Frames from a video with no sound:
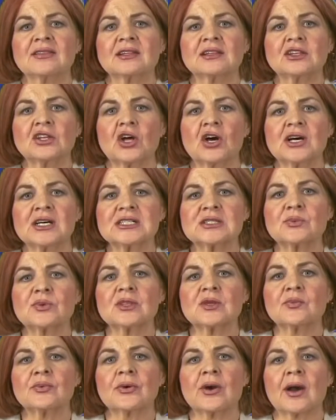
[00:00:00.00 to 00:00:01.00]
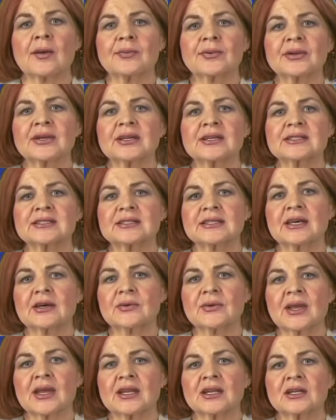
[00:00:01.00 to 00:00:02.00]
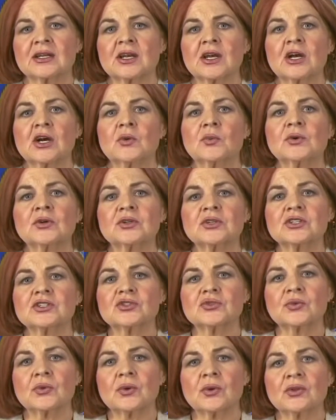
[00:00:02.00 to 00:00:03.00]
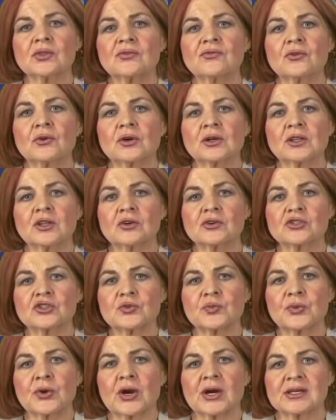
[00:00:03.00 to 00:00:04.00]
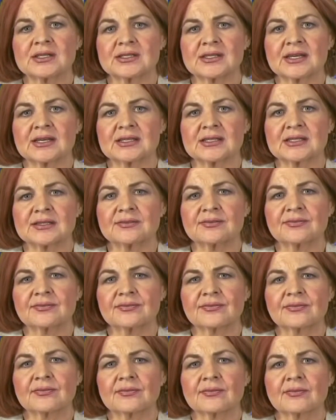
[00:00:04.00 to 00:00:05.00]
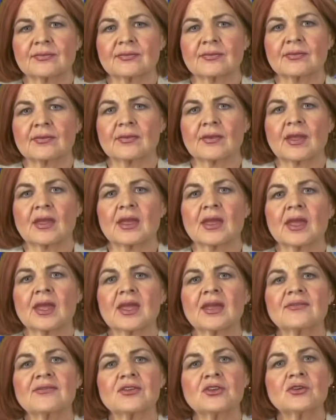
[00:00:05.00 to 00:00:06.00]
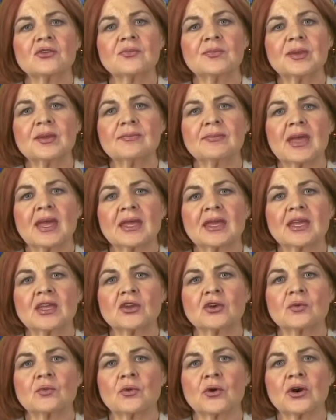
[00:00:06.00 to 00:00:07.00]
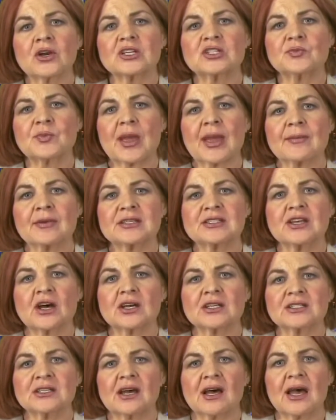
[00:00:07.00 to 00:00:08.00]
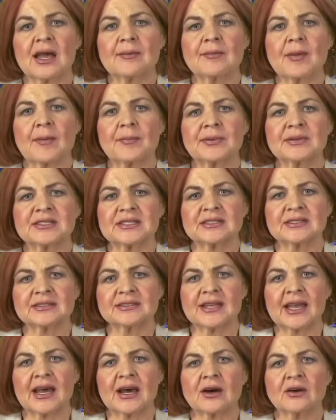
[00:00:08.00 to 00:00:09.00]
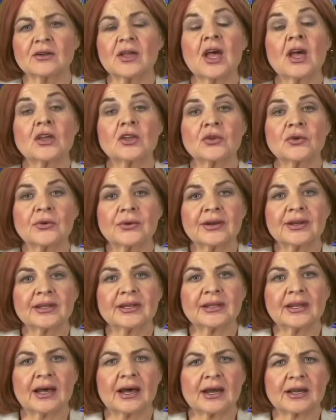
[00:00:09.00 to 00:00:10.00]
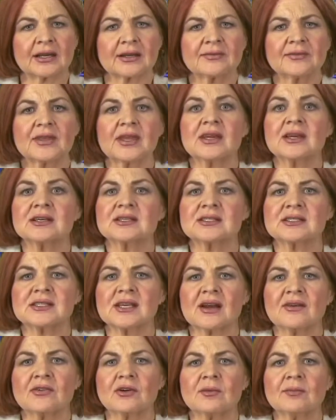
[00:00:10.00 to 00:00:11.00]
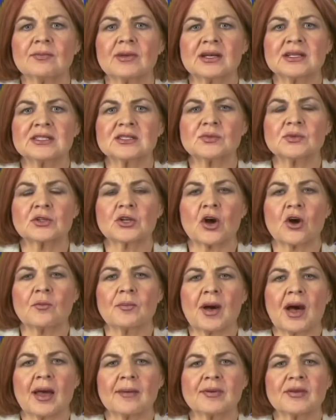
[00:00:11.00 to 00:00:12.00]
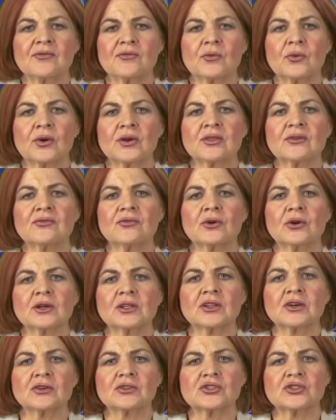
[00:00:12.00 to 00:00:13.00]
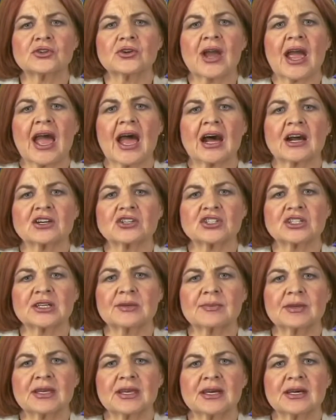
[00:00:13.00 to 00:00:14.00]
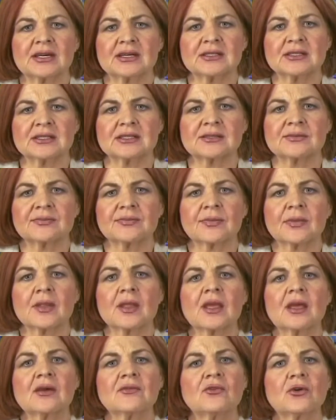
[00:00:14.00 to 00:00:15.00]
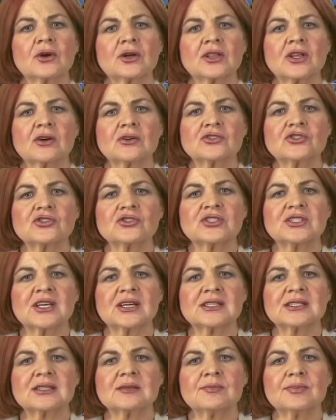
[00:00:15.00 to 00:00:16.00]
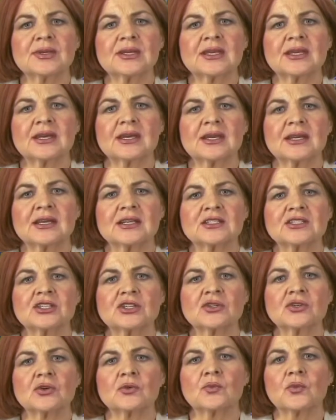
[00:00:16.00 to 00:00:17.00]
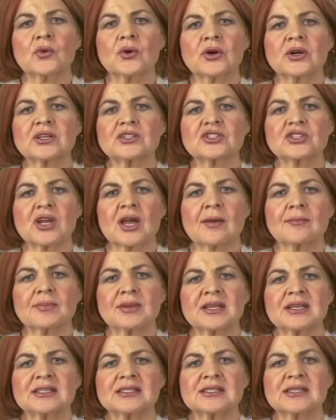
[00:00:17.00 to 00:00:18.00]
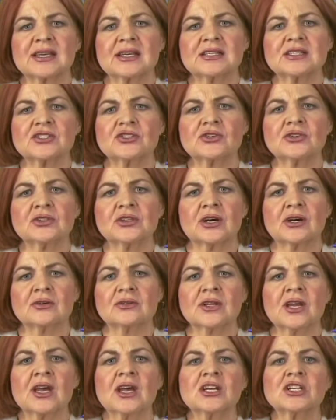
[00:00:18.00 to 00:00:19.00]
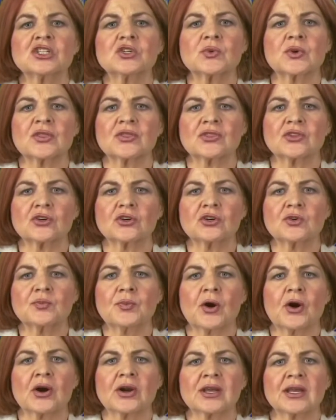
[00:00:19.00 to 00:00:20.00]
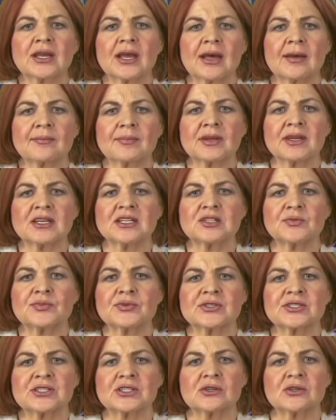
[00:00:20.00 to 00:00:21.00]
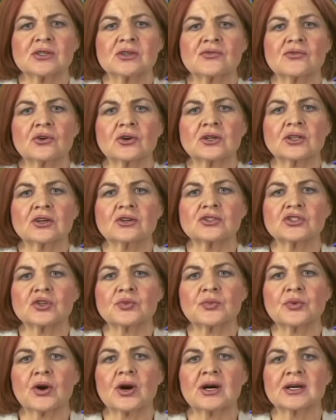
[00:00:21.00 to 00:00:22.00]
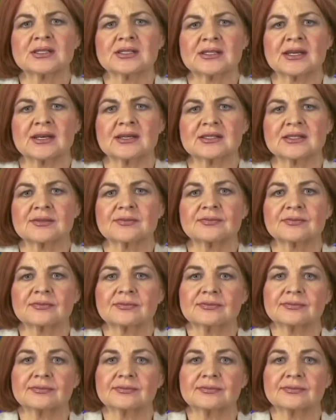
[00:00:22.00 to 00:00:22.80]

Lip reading: the laws where the property is located will control the foreclosure process. If you've been making your mortgage payments on time up until now, you're in luck. Several months will go by before the foreclosure actually begins. Foreclosure doesn't begin until your mortgage company sends your loan to a third-party company to pursue the foreclosure process.